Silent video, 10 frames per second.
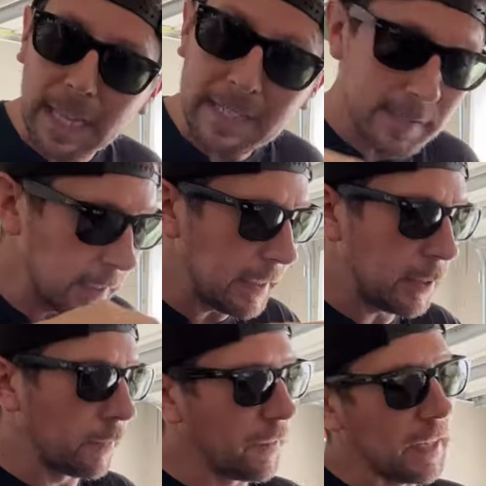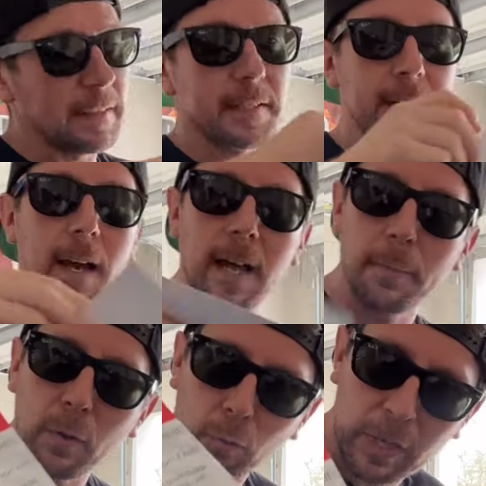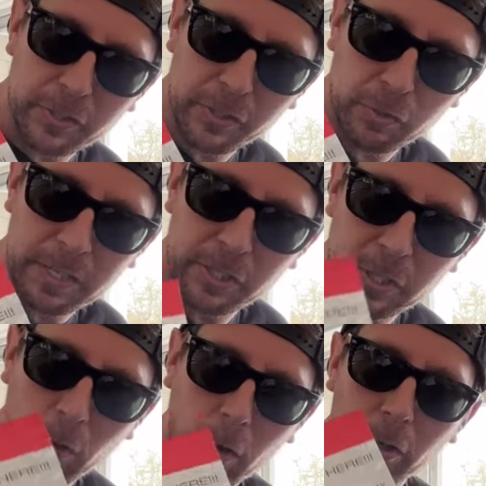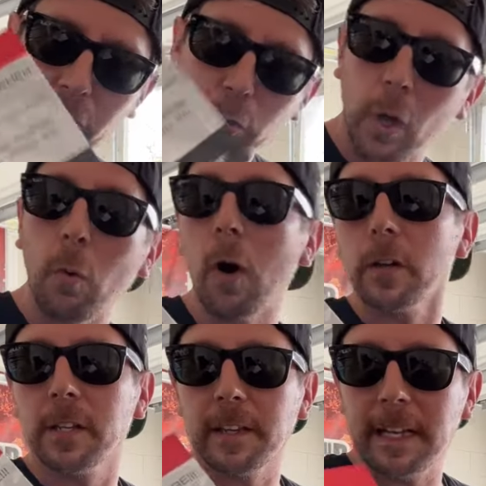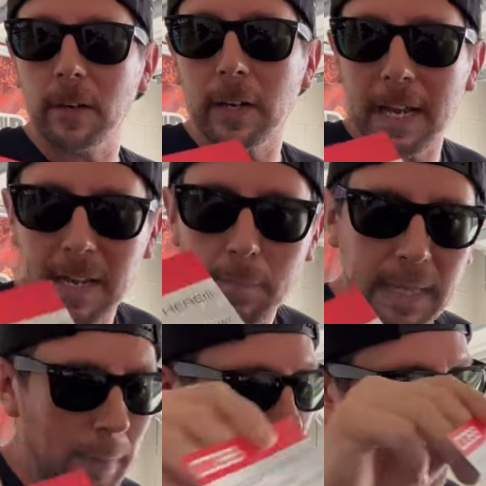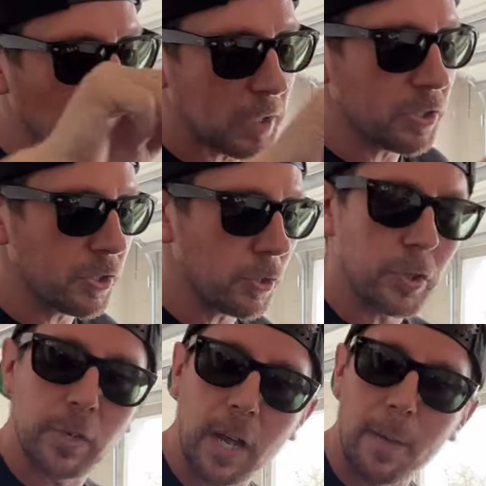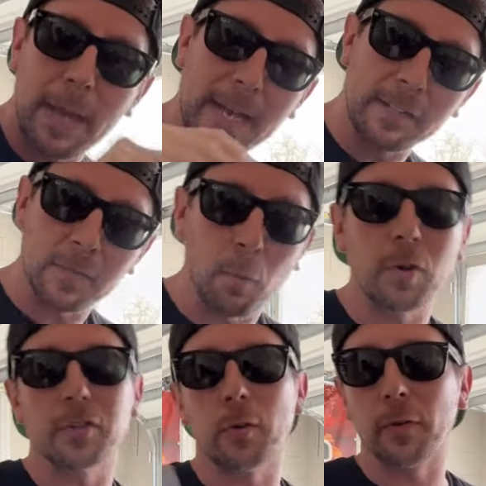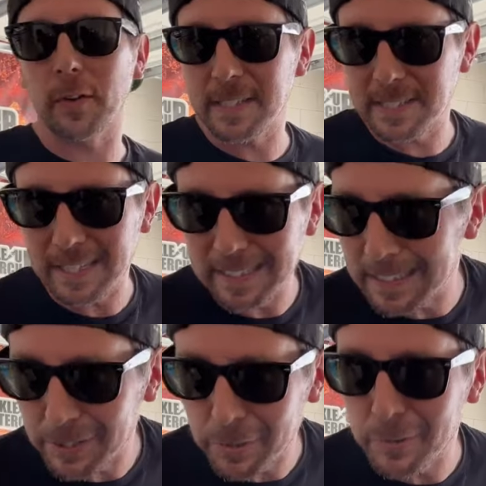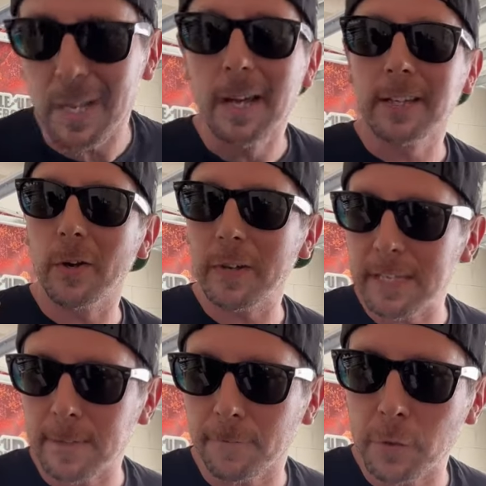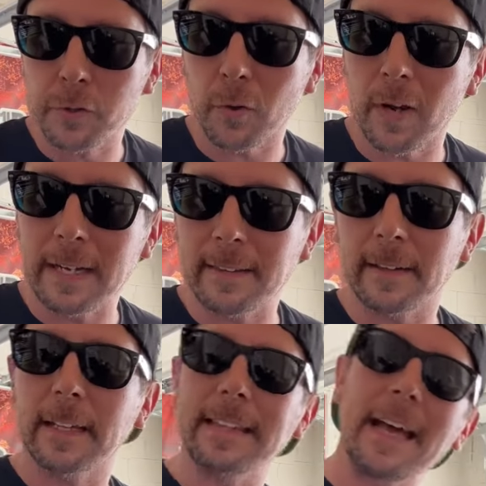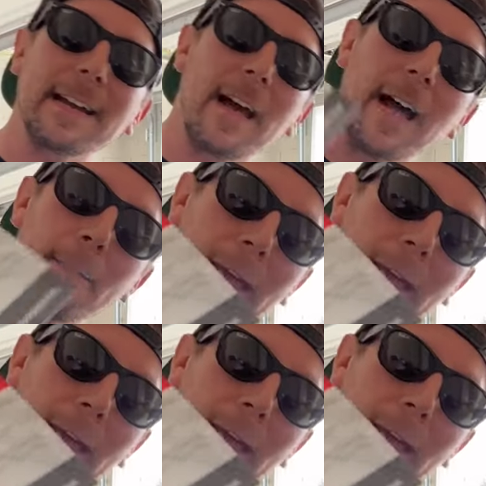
Lastly, you'll find this Cobb registration card. You'll go onto the internet and be able to register your Cobb AccessPort, so if there is any issues, you know, in the future or anything like that, Cobb